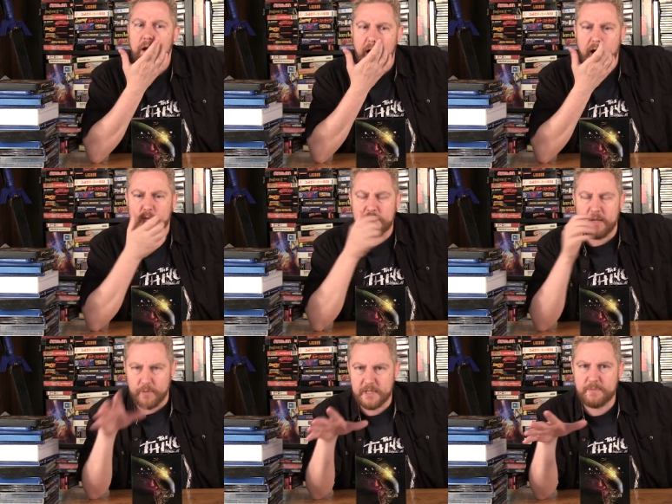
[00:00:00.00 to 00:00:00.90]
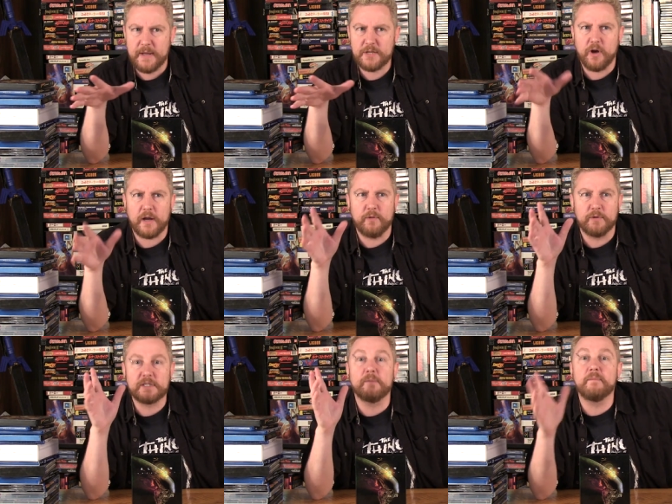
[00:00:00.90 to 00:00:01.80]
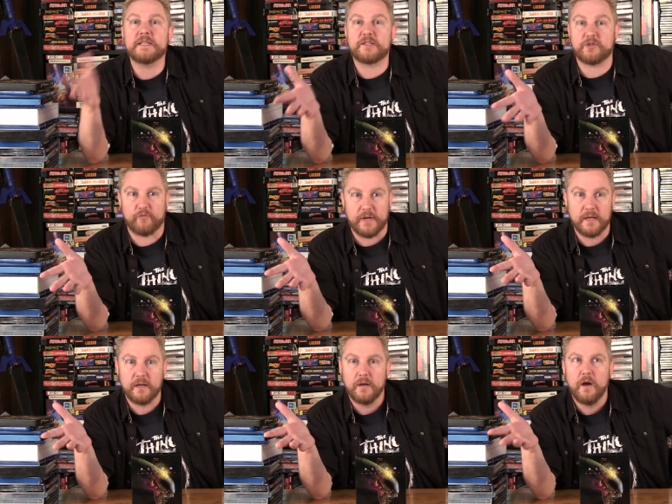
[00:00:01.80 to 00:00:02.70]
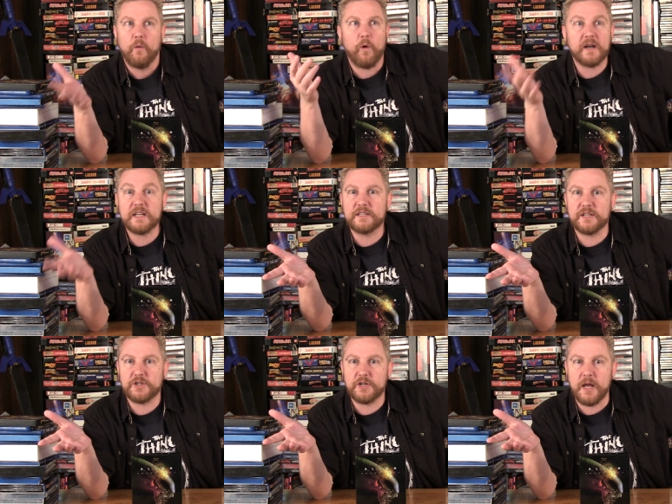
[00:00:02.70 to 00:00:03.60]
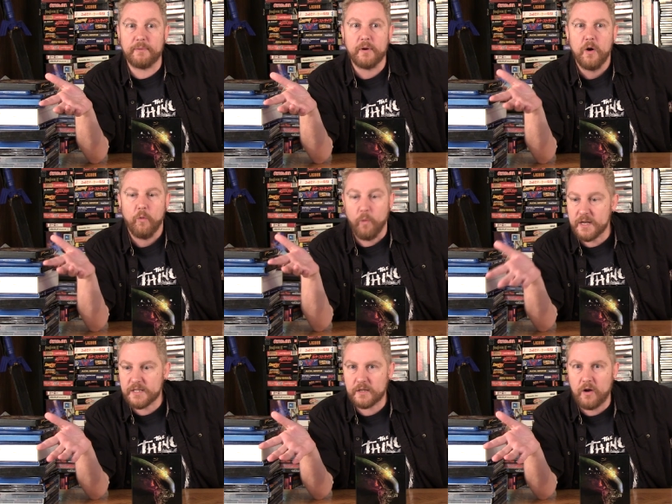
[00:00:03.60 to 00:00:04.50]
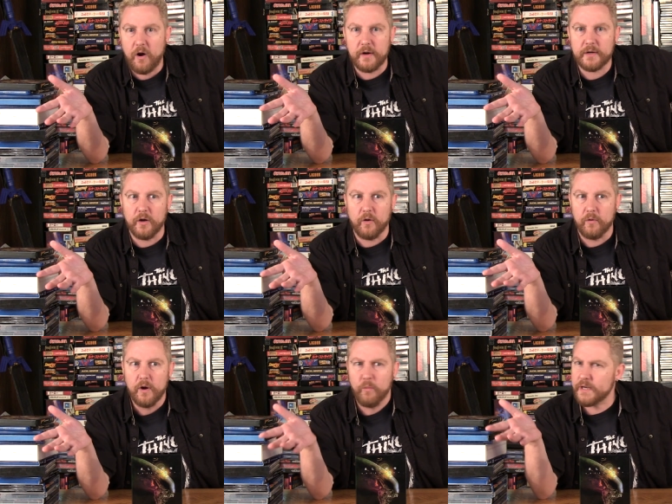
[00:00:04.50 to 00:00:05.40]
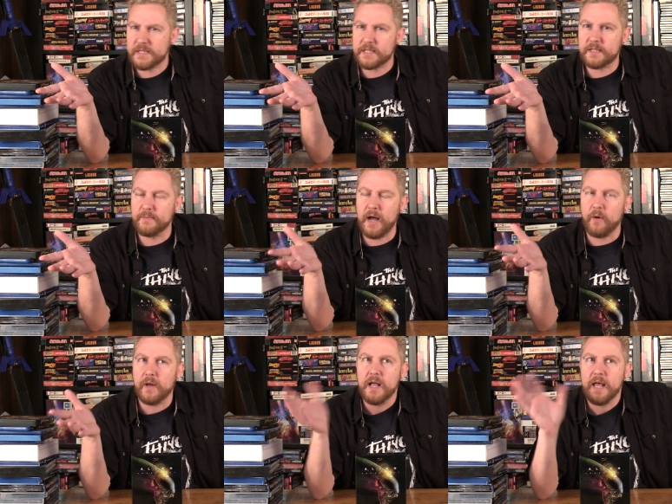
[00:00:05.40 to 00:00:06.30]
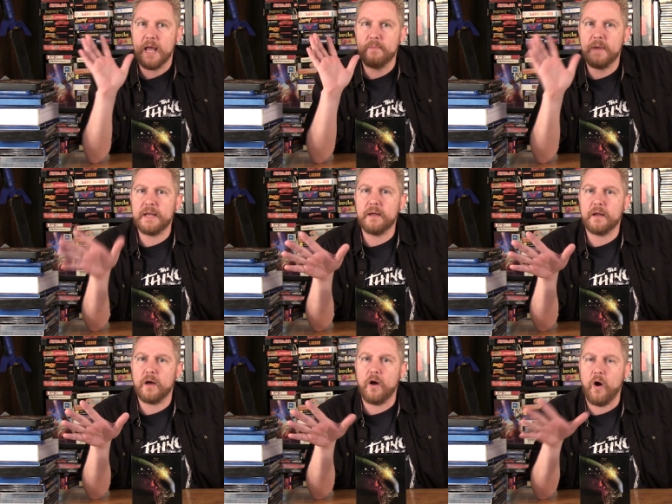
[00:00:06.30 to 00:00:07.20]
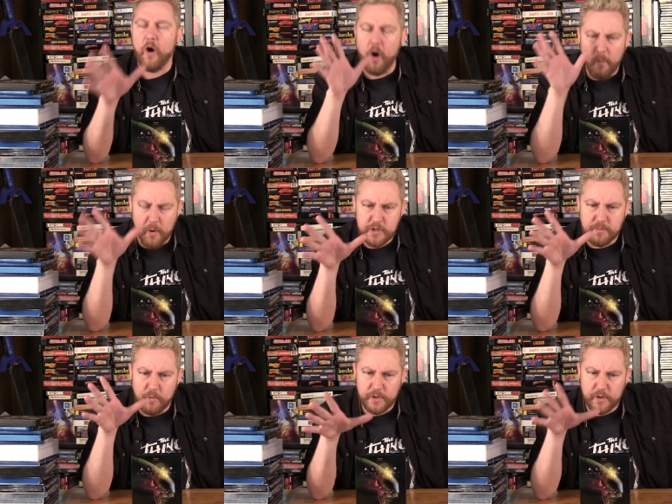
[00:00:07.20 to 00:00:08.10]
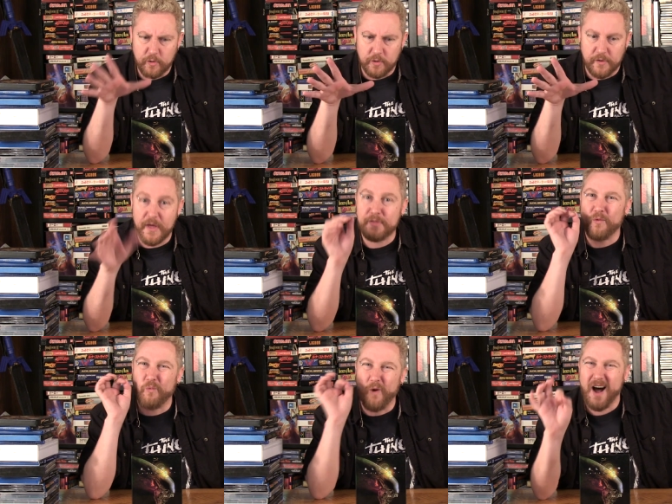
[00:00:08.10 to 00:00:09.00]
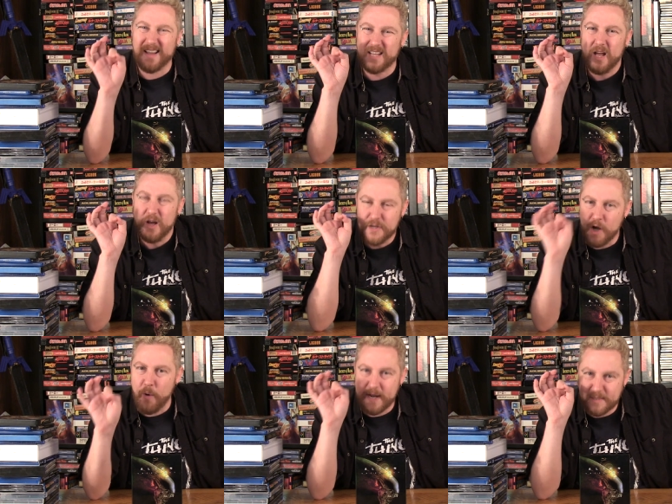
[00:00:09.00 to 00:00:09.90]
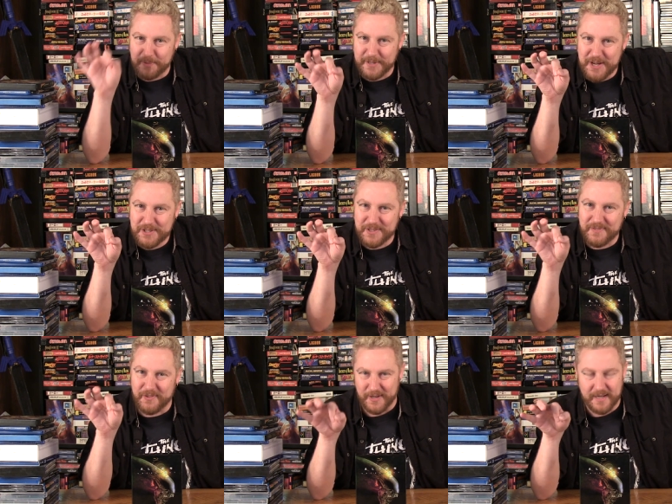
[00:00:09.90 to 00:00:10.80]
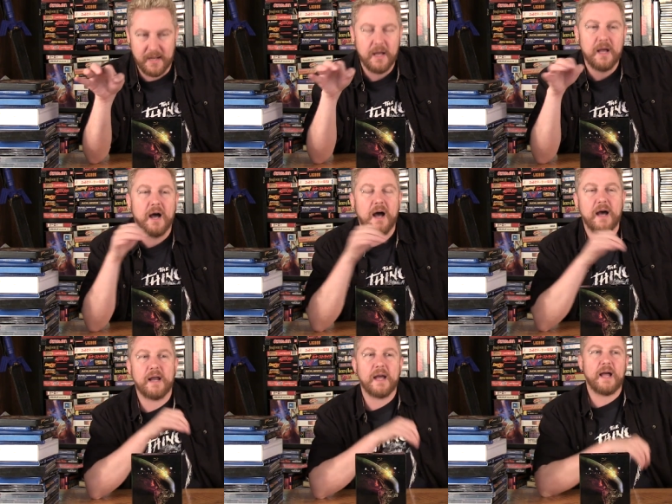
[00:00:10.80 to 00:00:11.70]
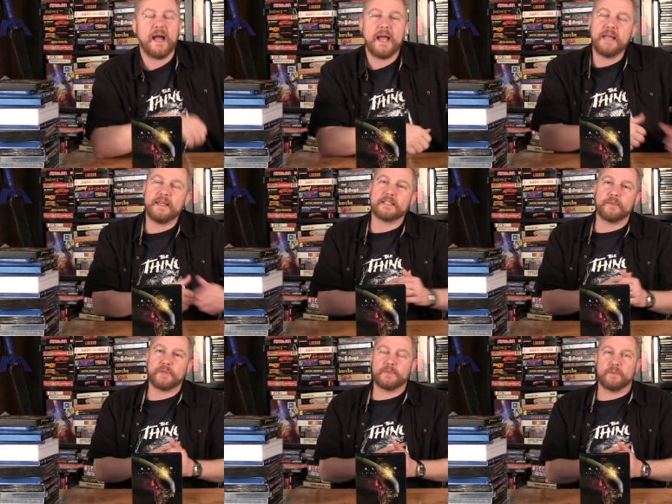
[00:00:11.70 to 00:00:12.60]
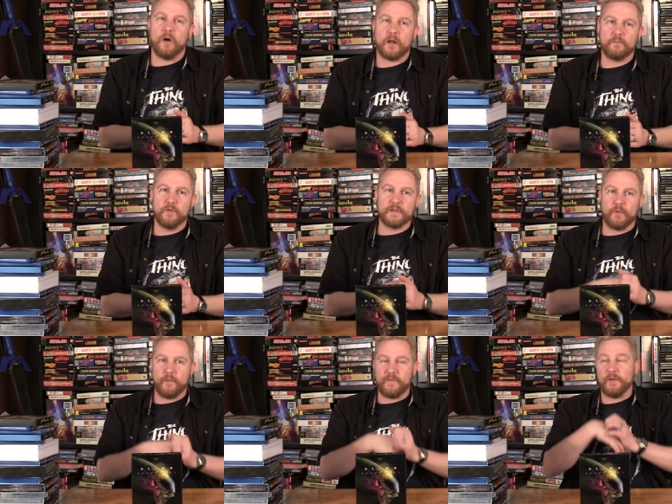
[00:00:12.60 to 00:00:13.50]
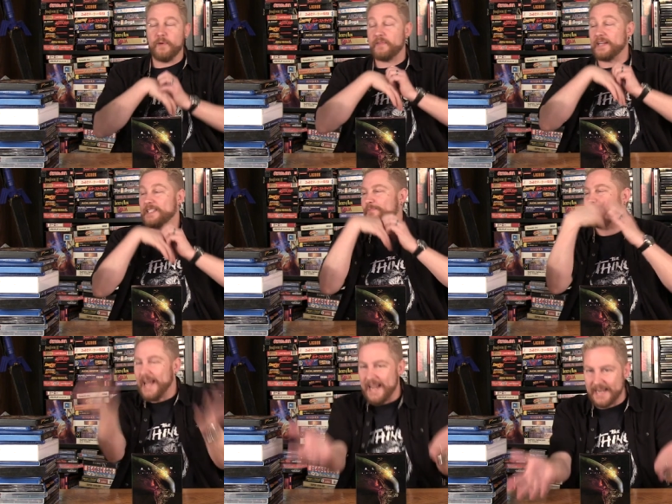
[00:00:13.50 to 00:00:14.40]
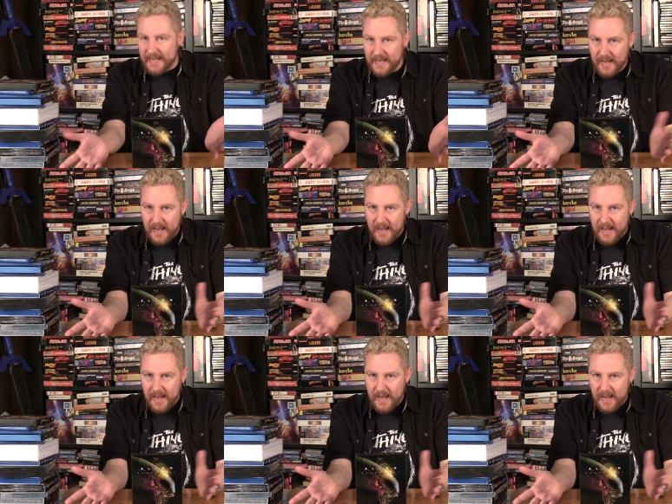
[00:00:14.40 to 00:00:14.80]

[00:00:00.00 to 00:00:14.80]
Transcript: Uh, was that with the space jockey? Was the mystery? What is this ship? What is the cargo? What is this about? It made it almost more cooler that there was no explanation for it. And I, I hate that sometimes in modern movies where we feel we have to explain